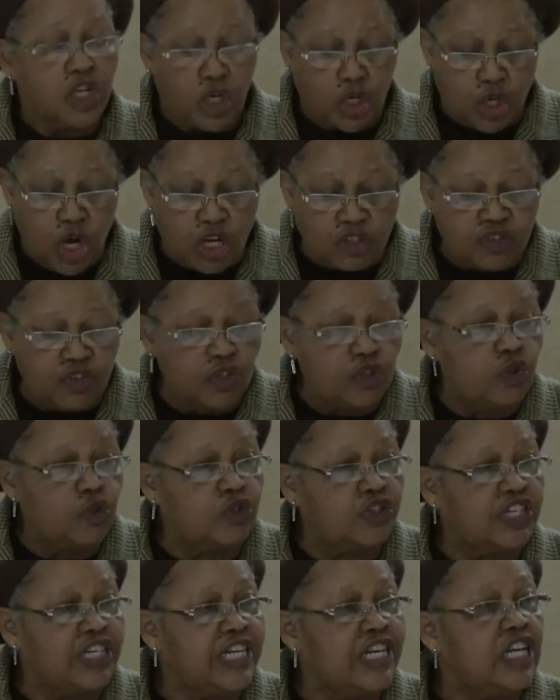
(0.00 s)
The
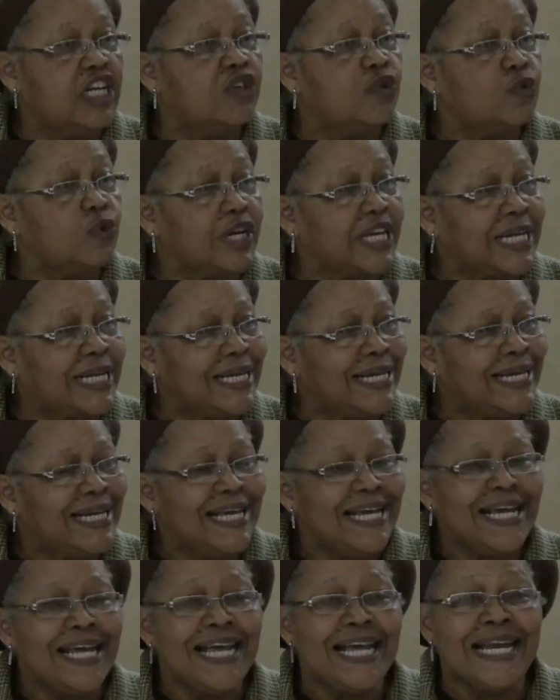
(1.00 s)
Constitution is written
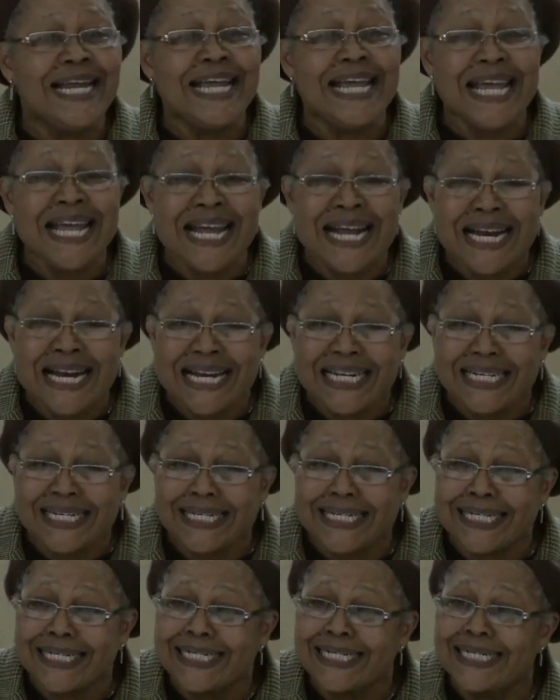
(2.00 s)
in
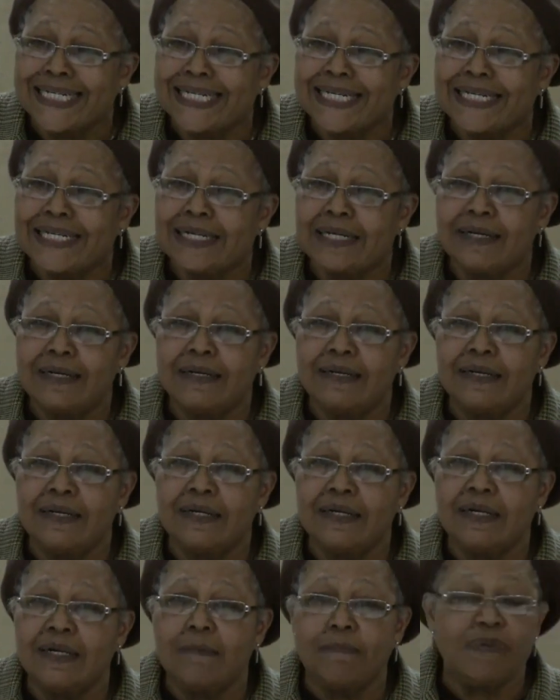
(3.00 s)
English,
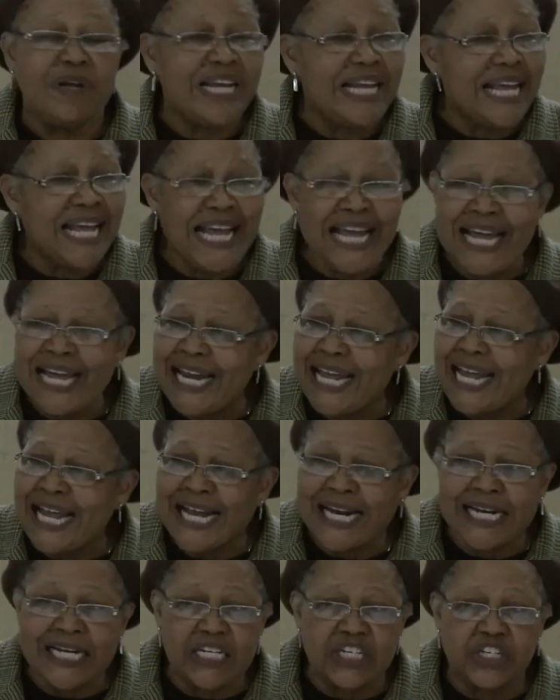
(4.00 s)
plain
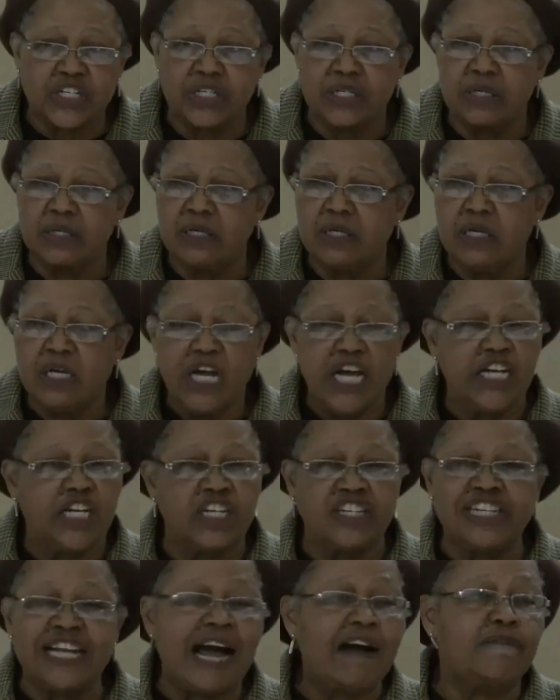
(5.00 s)
English. It
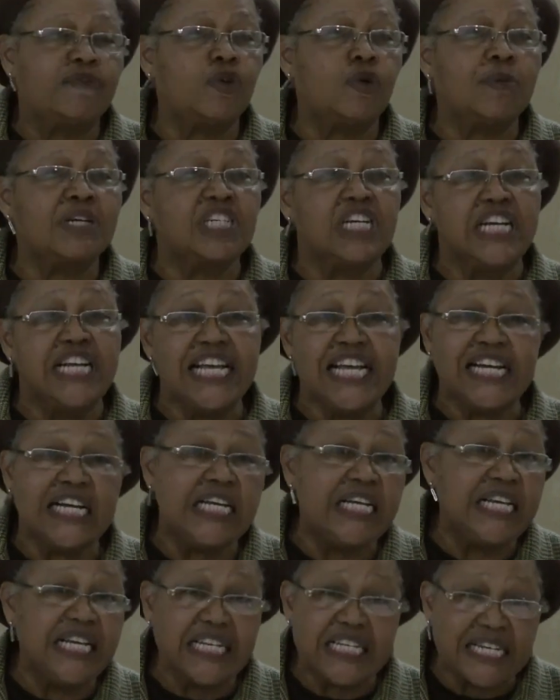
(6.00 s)
doesn't have too much
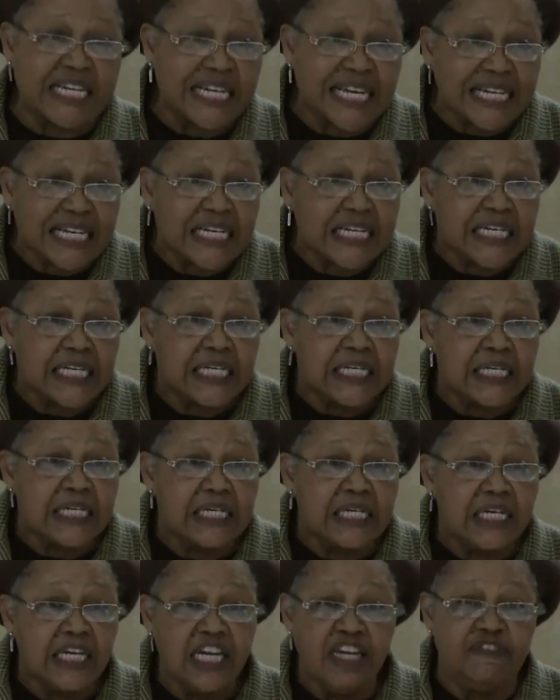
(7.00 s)
legalese in it.
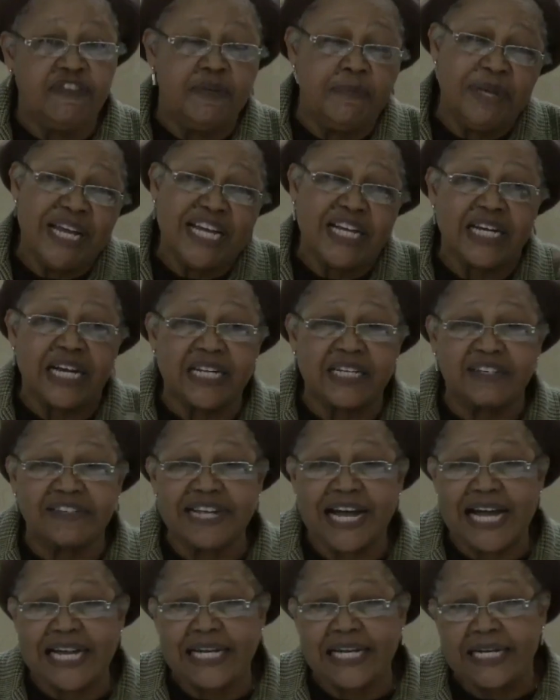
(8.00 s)
Even me can
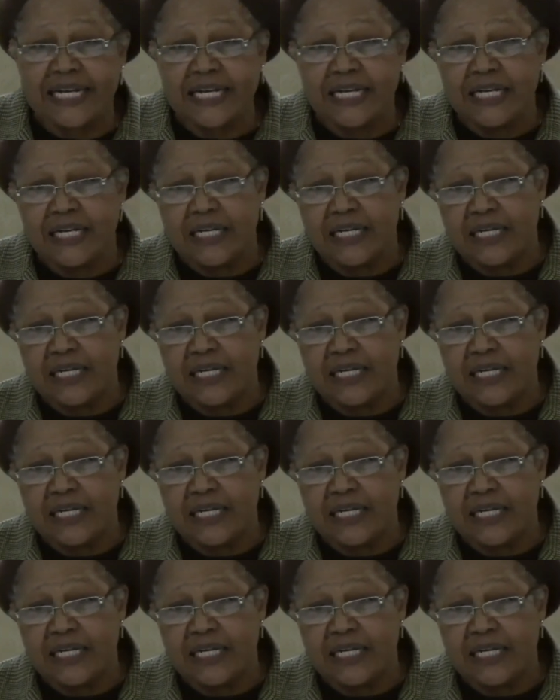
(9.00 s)
understand it.